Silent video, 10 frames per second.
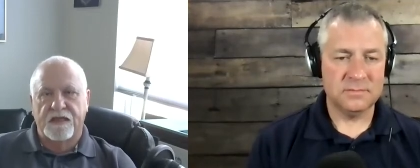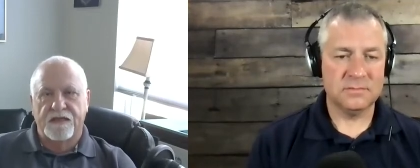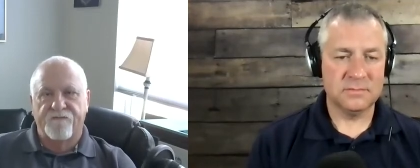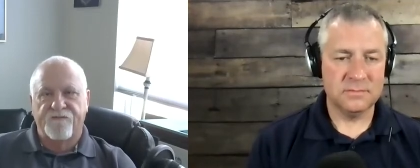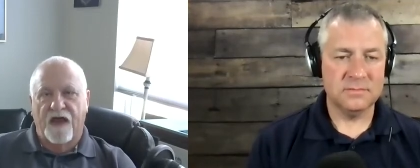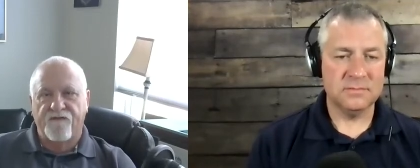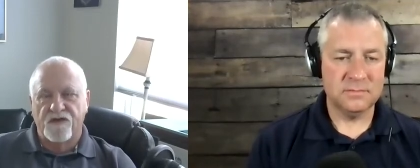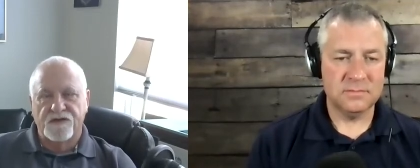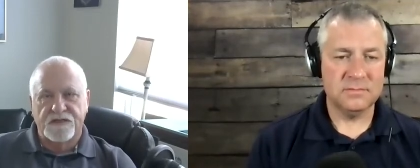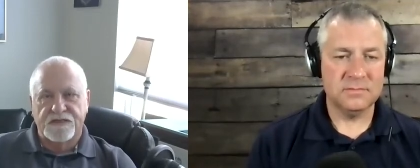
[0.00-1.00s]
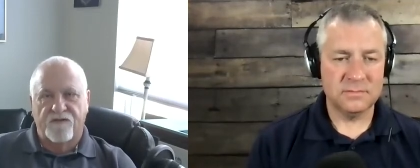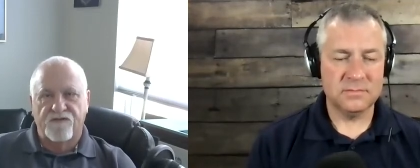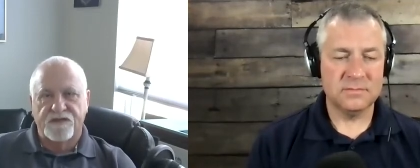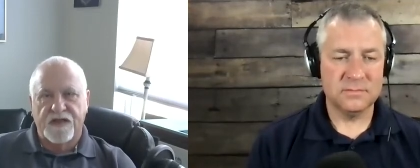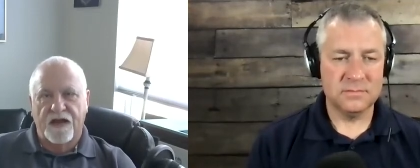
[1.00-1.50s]
Speaker 1: in the five years since
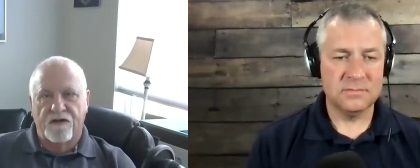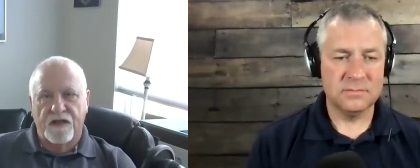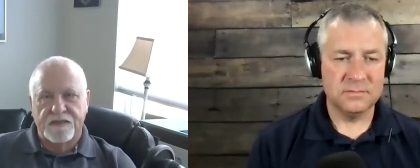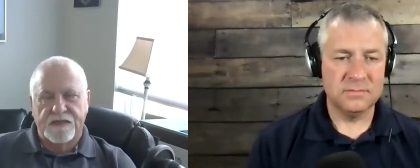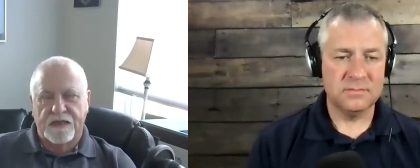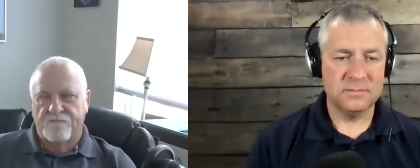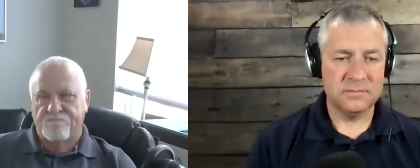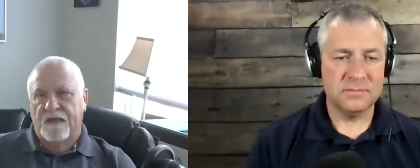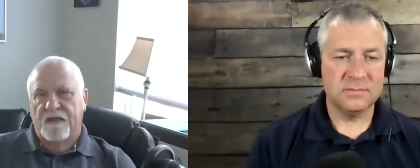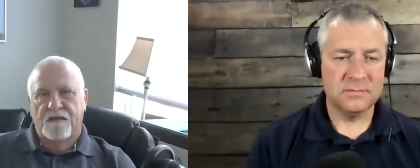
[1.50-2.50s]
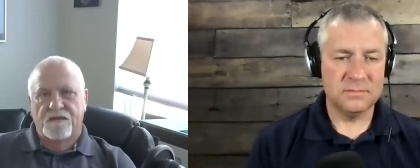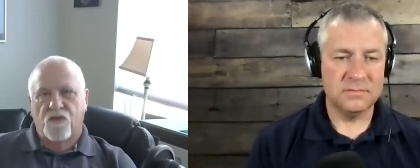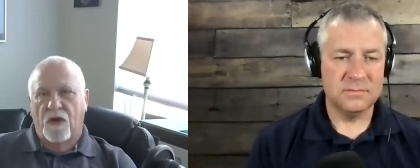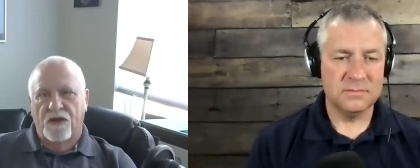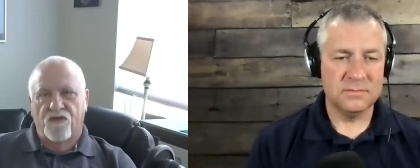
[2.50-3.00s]
I've retired. I'd say
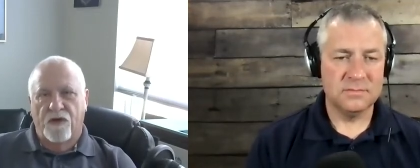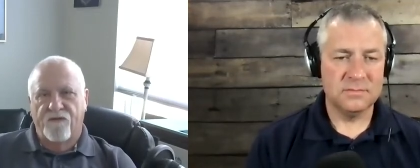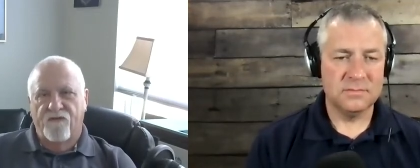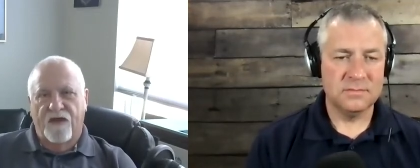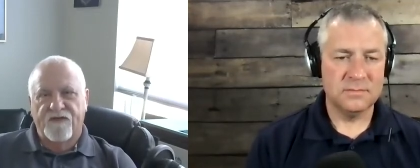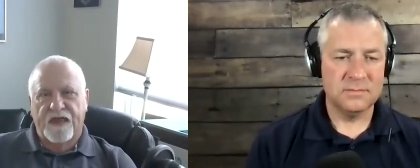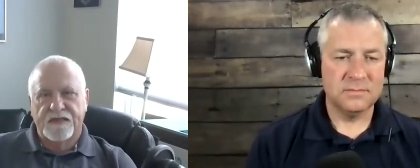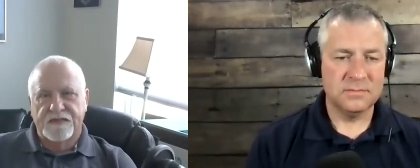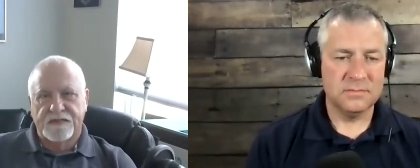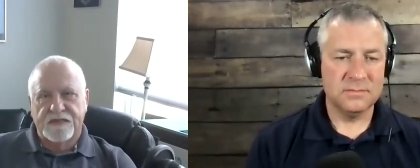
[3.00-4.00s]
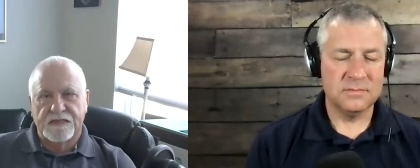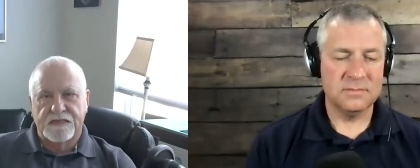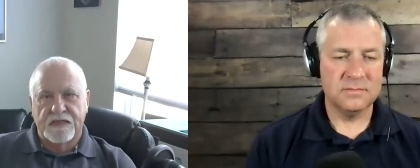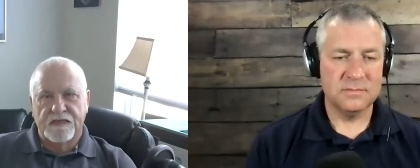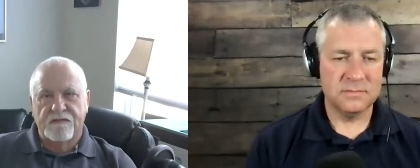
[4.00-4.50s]
twenty, twenty-five cases
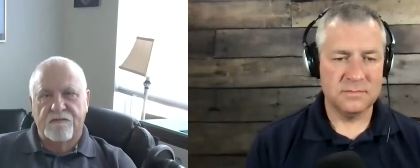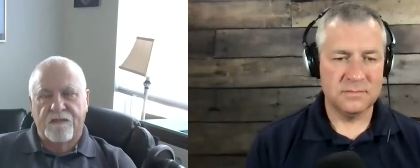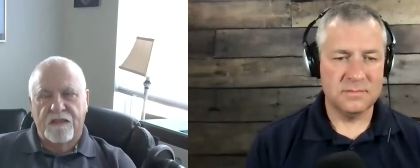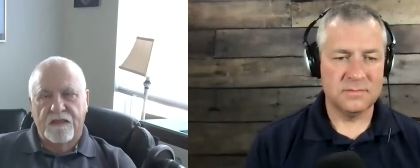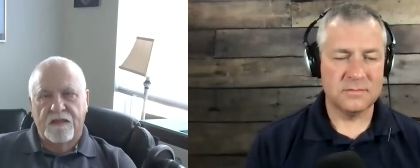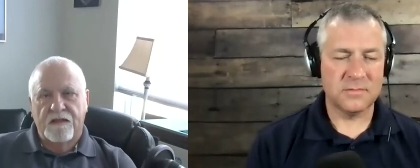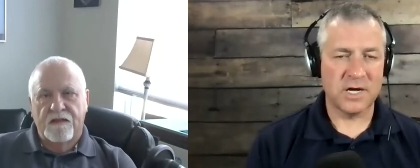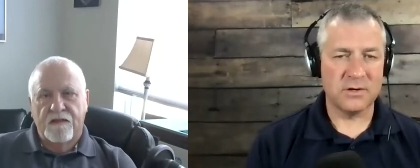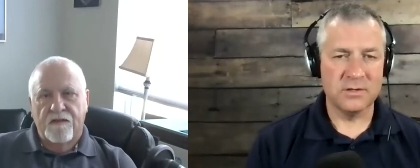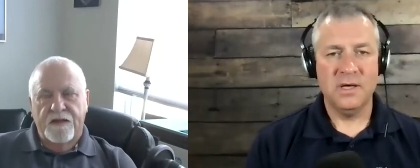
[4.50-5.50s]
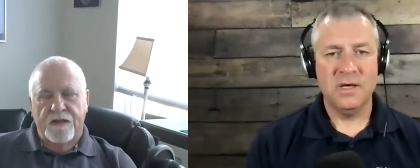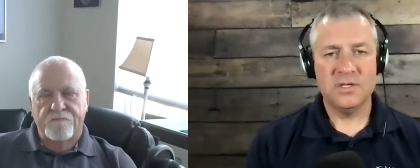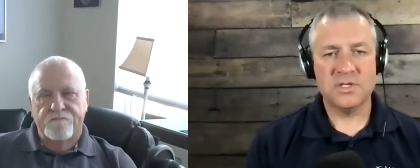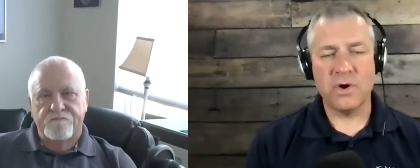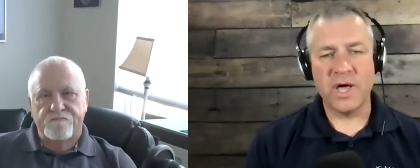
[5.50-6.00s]
since then. Wow. Yeah.
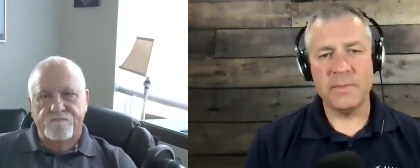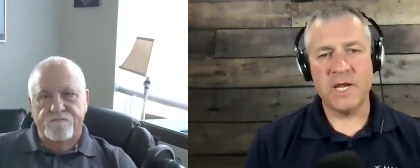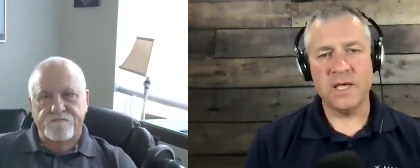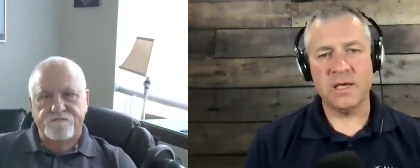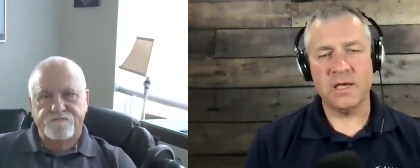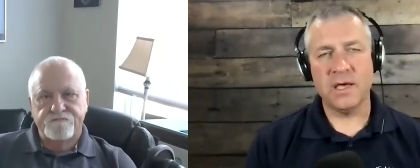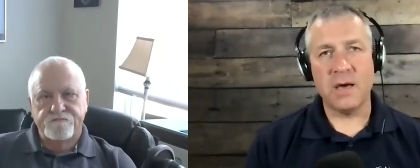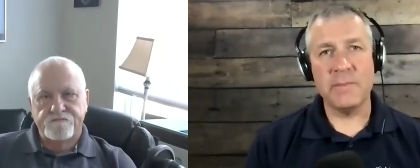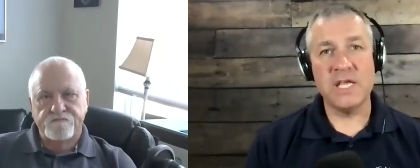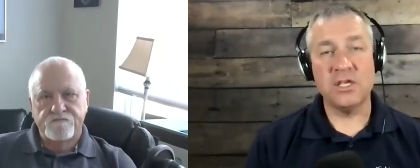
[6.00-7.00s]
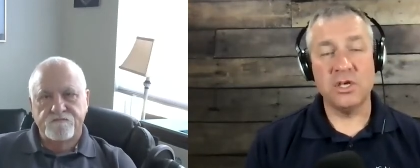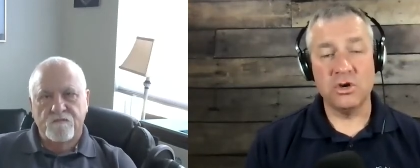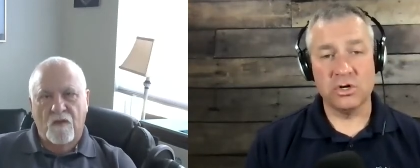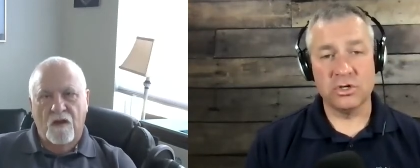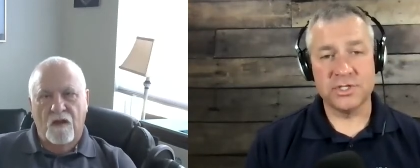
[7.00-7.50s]
Speaker 2: So how many how many
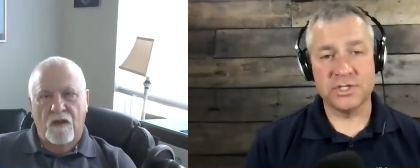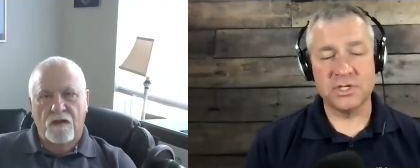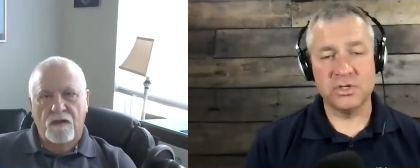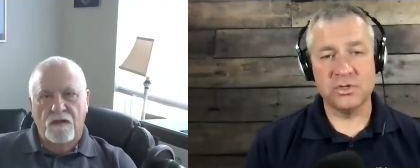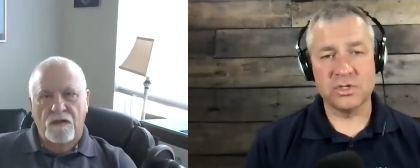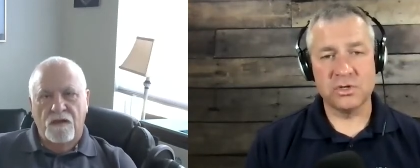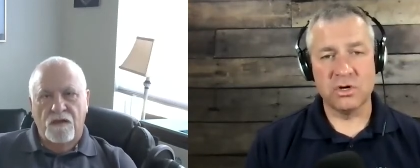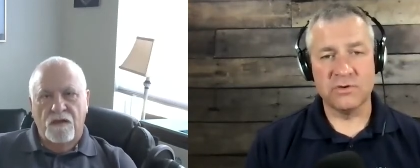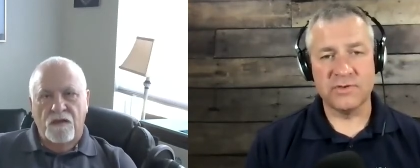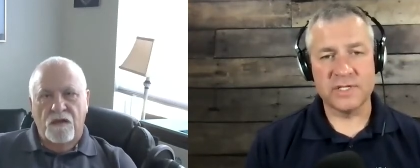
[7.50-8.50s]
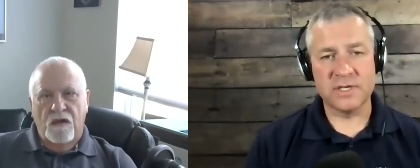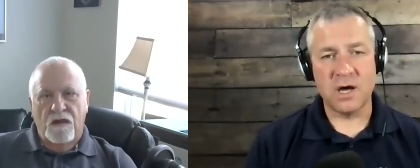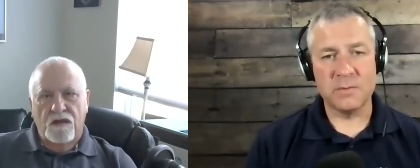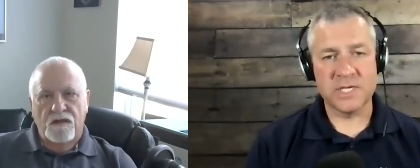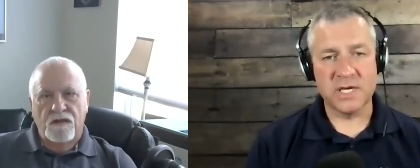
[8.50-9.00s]
years did you serve as a
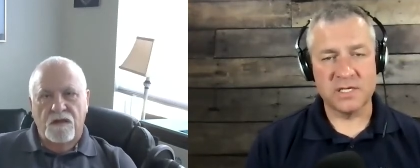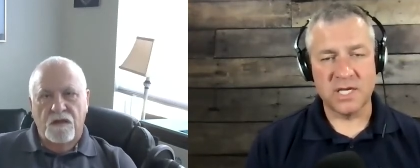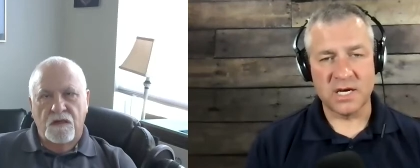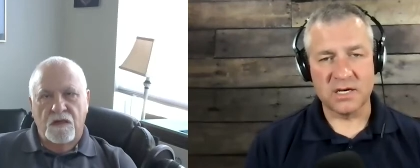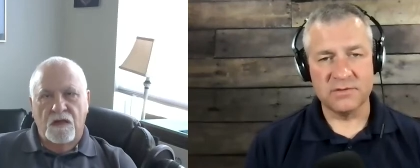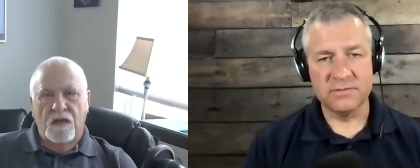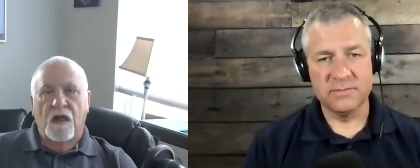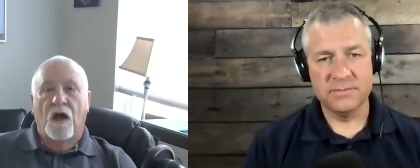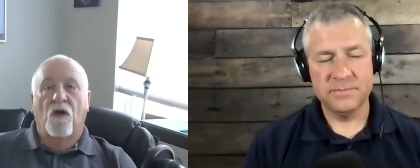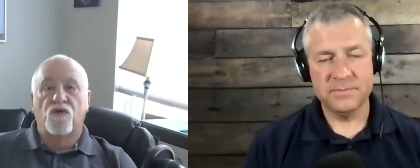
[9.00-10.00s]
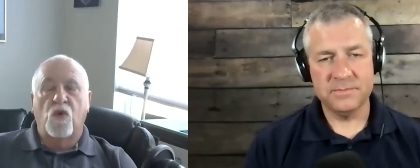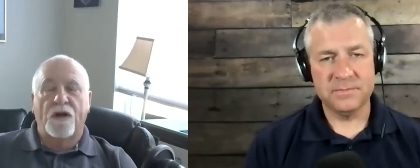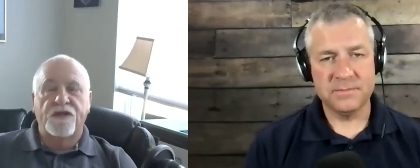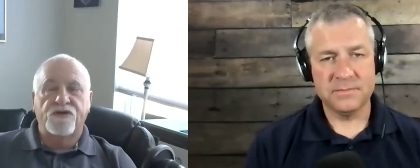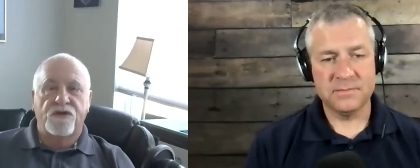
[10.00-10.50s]
homicide detective?
Speaker 1: Oh,
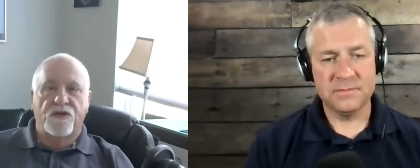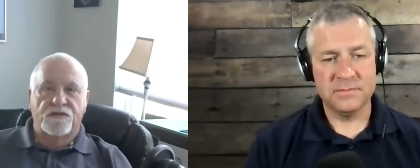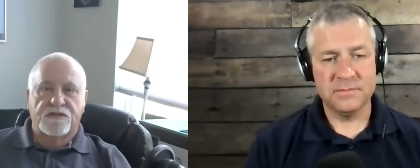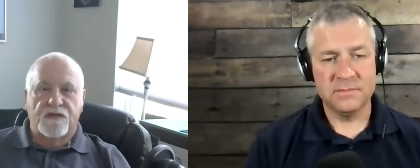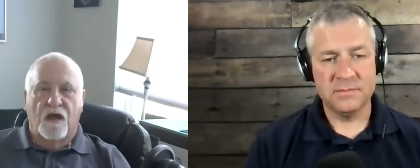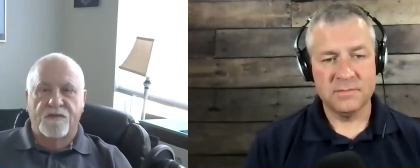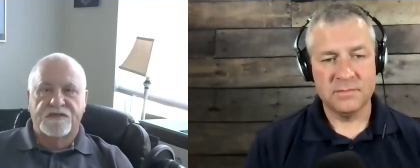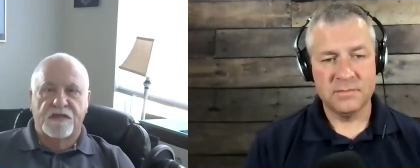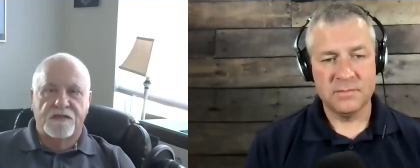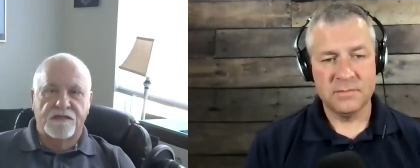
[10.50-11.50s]
twenty-two years as a homicide